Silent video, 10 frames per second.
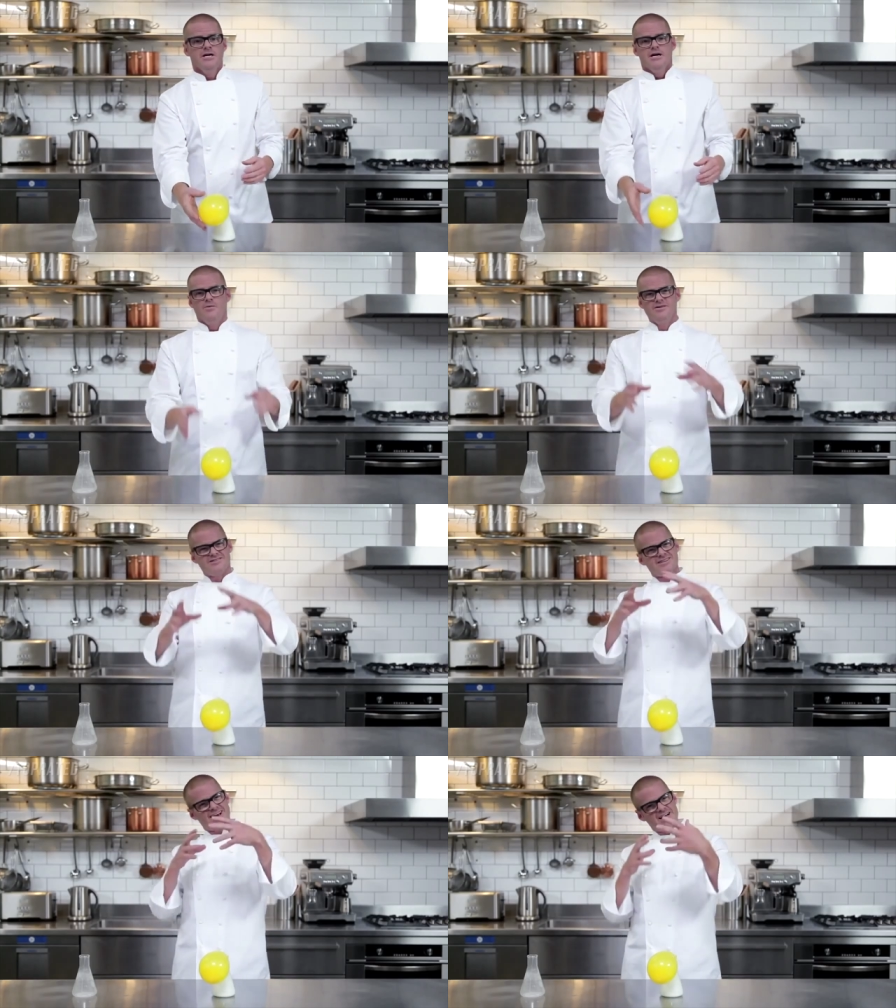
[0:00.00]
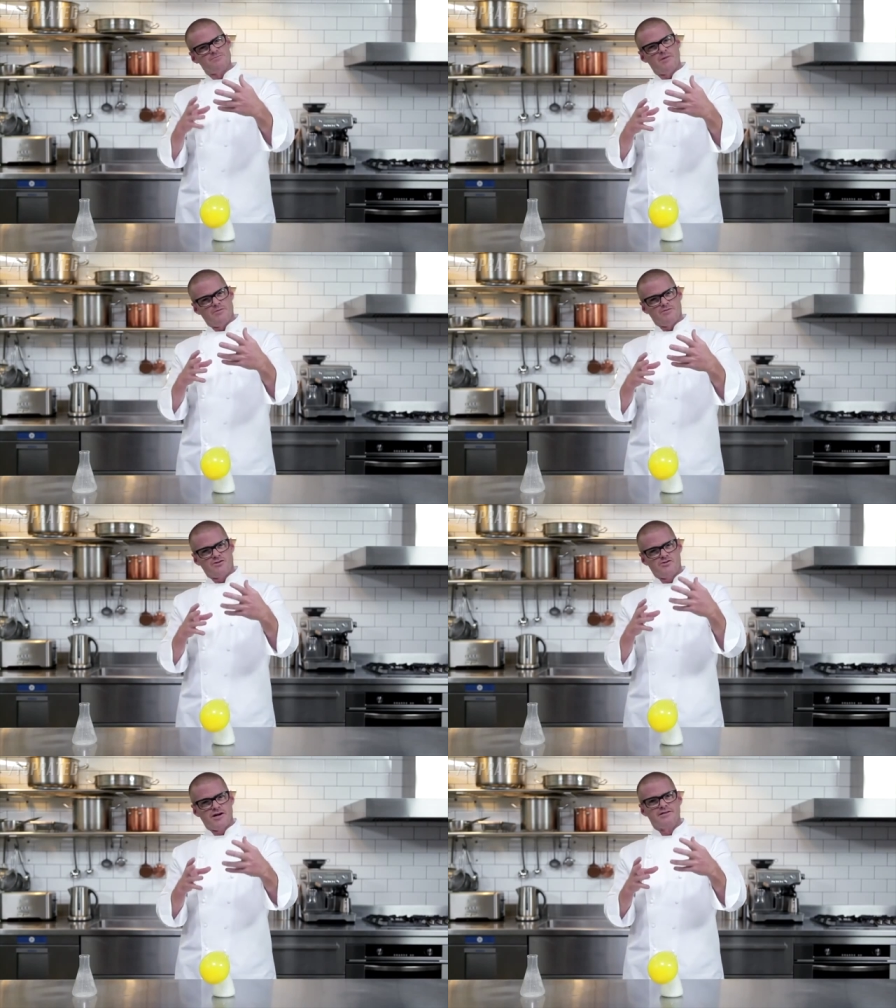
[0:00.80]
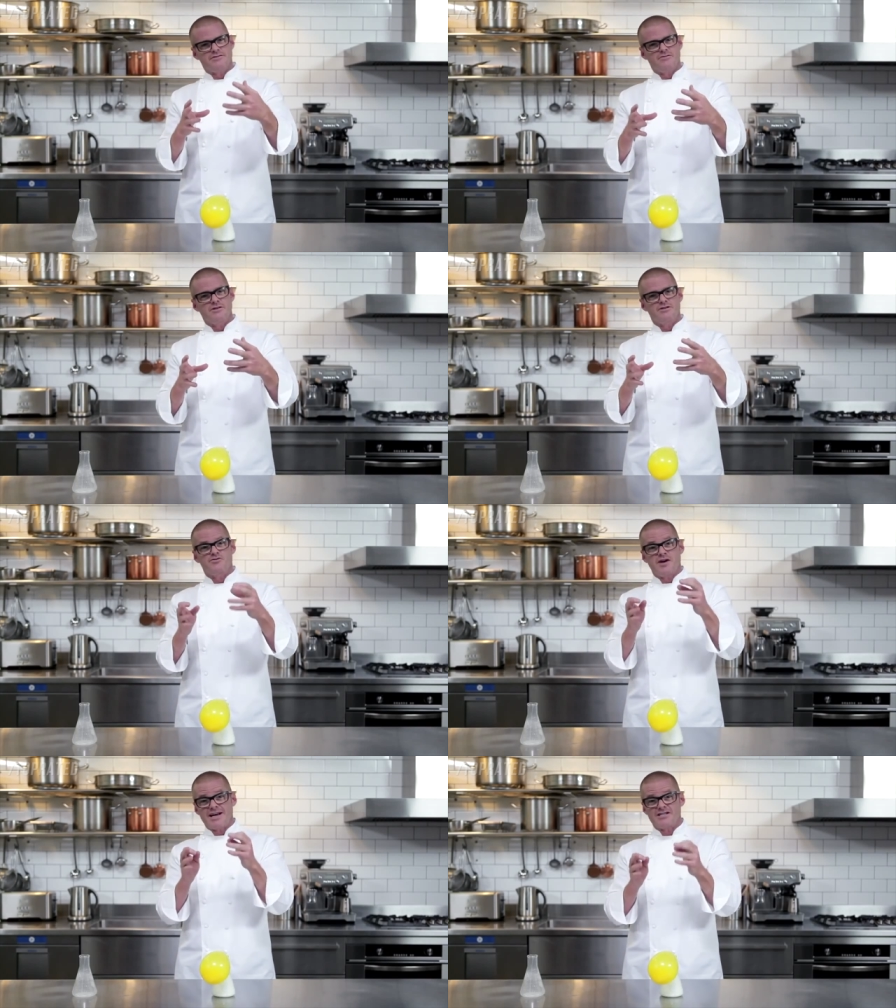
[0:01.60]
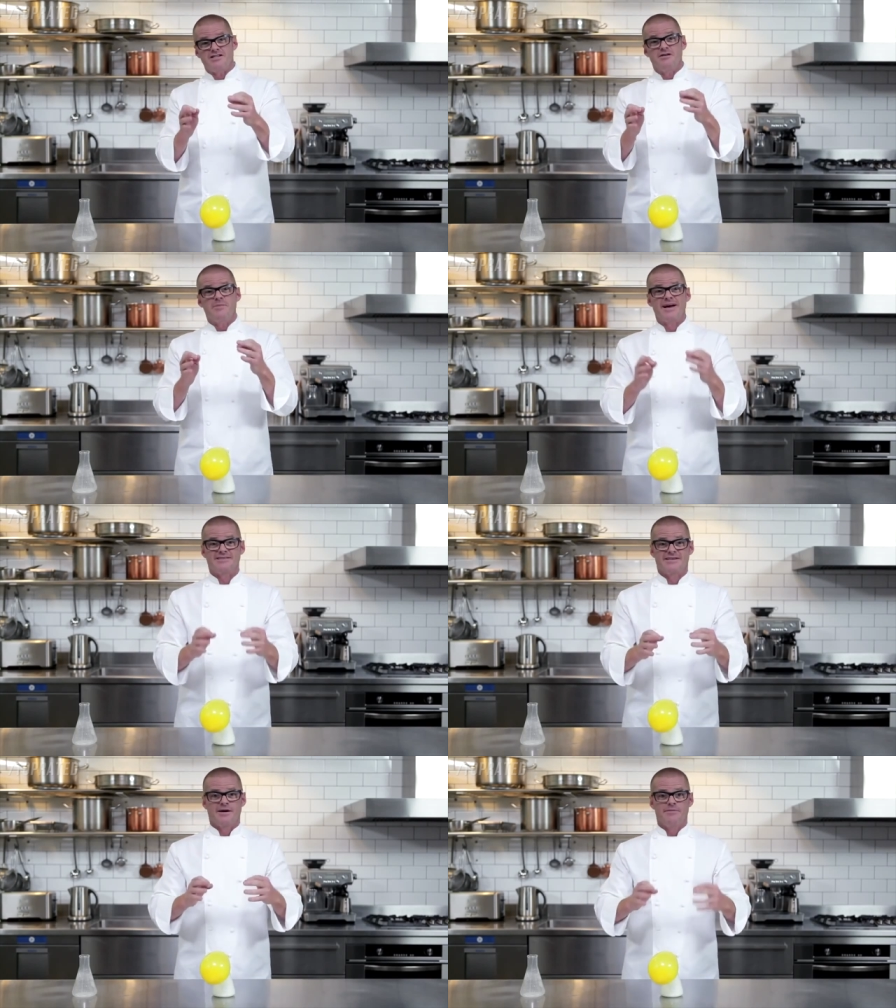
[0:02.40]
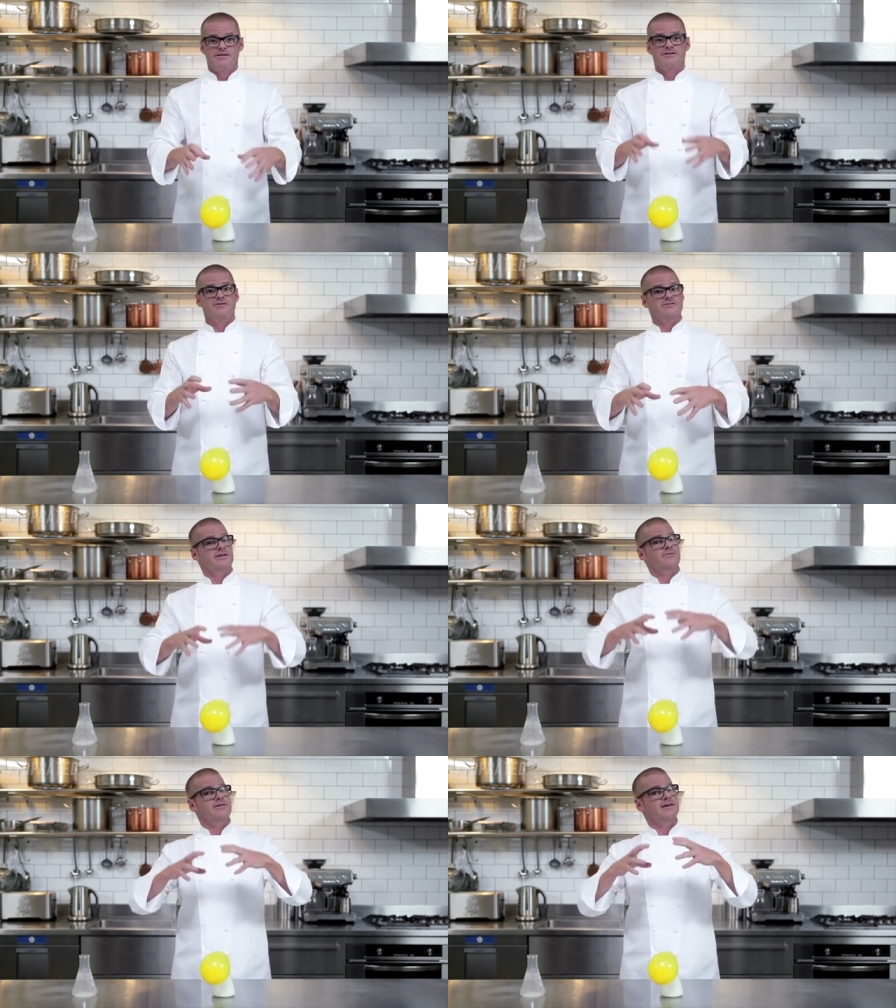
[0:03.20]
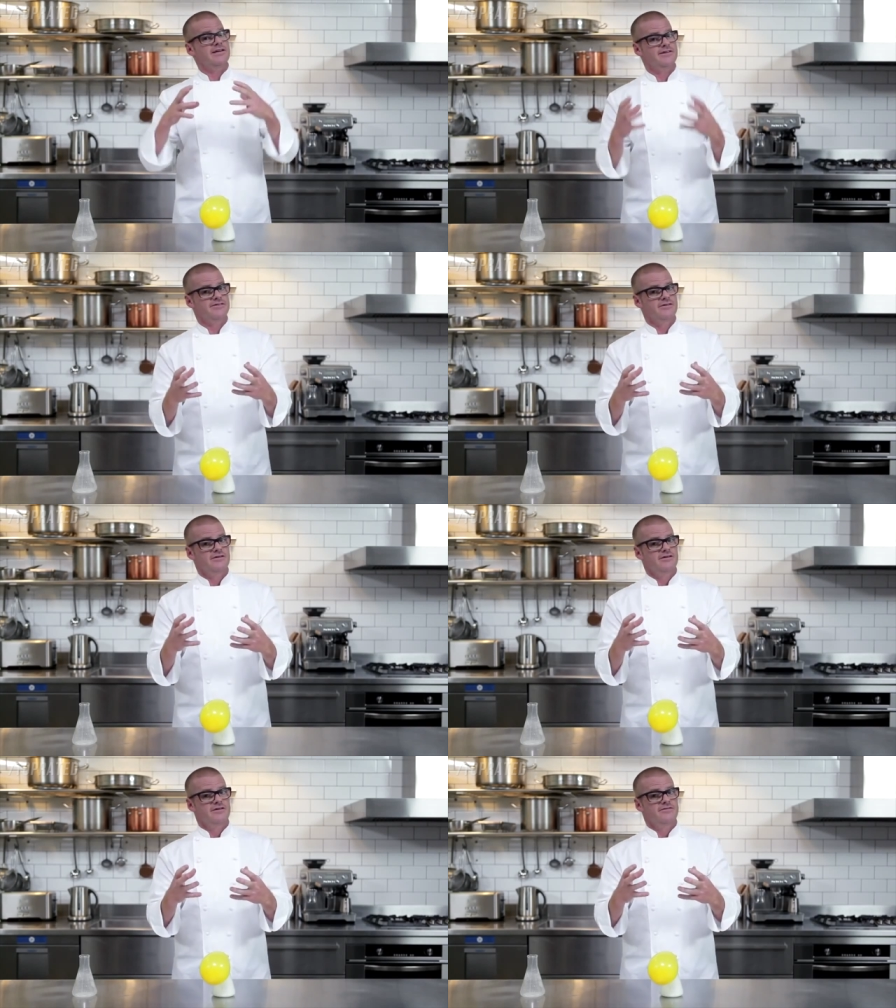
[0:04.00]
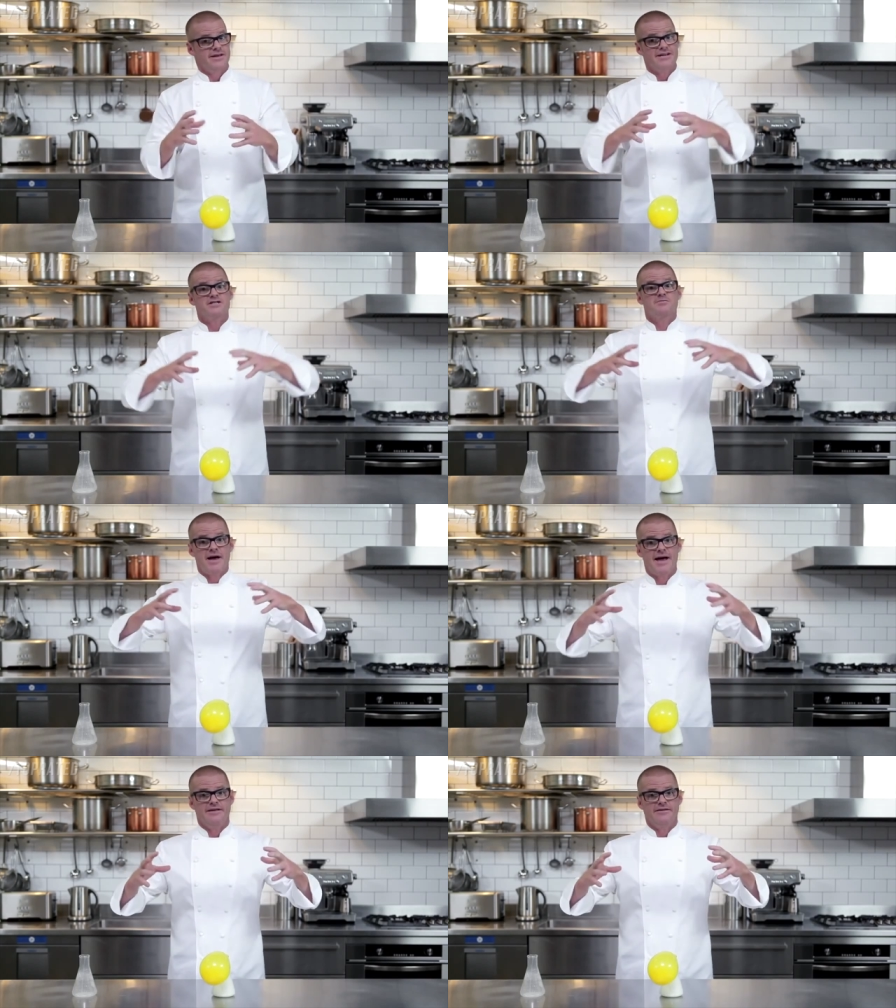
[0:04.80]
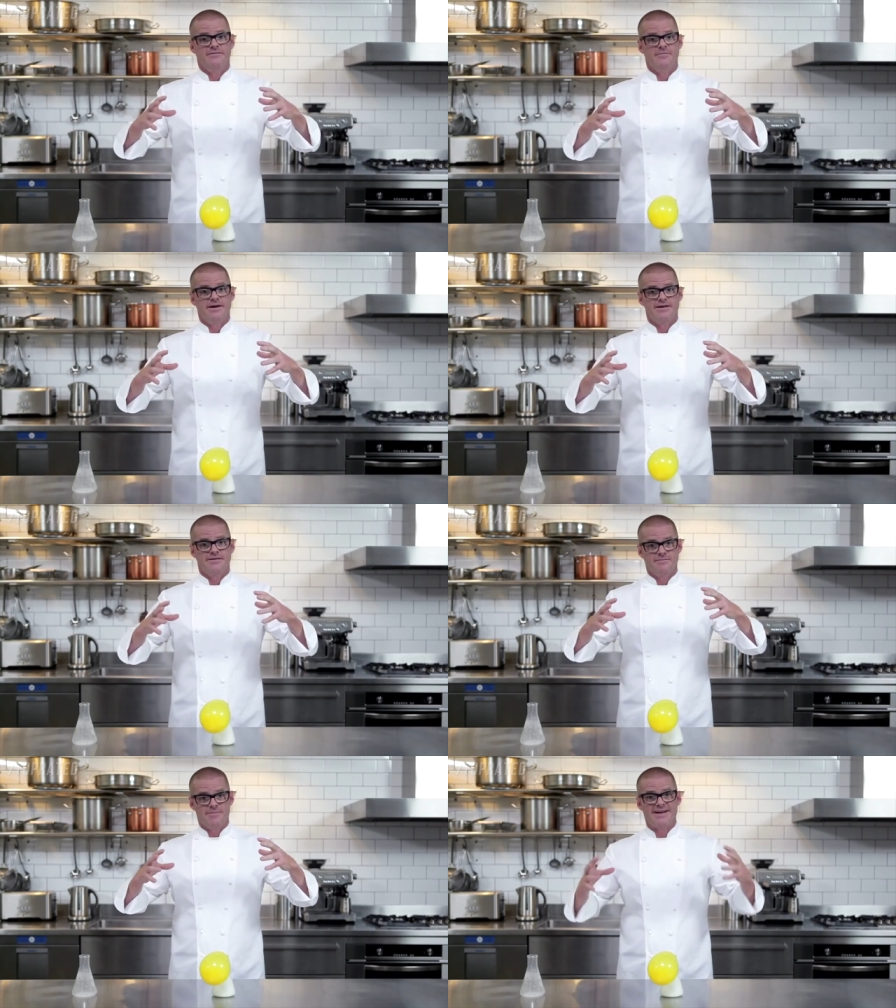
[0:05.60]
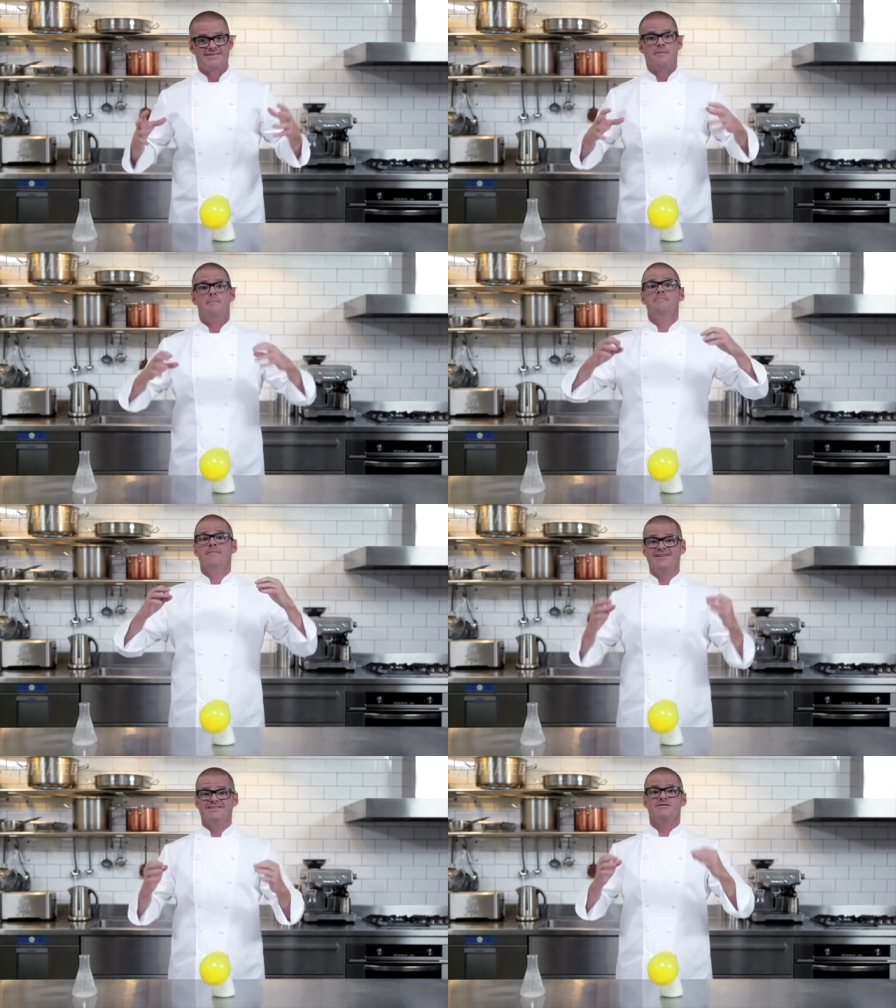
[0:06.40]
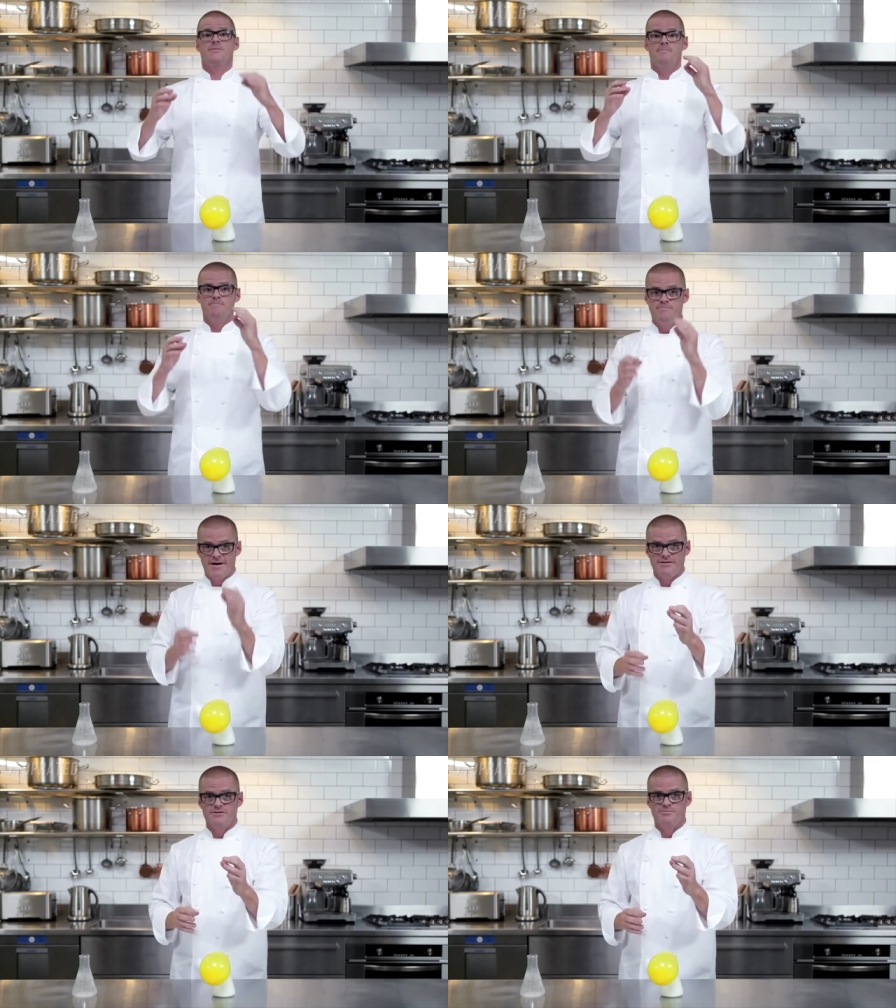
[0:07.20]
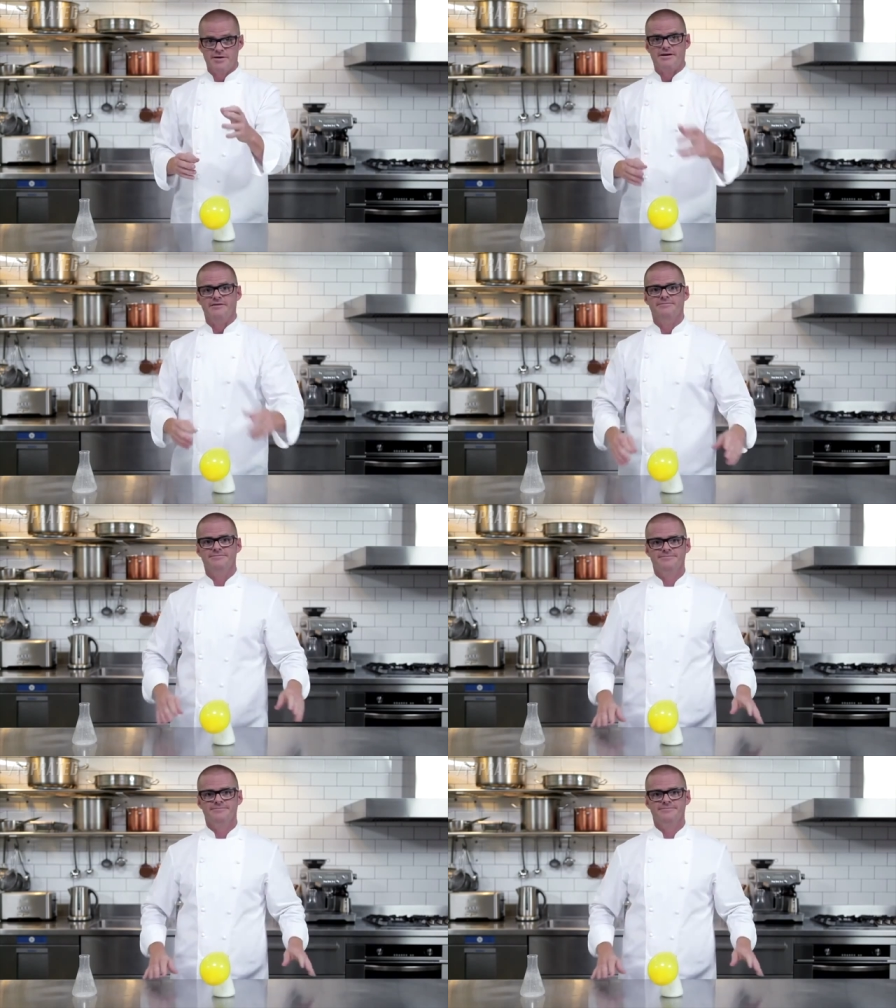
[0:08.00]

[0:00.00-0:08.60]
And once the gas bubbles created through this reaction the batter come into contact with heat, they expand, making the batter much, much bigger.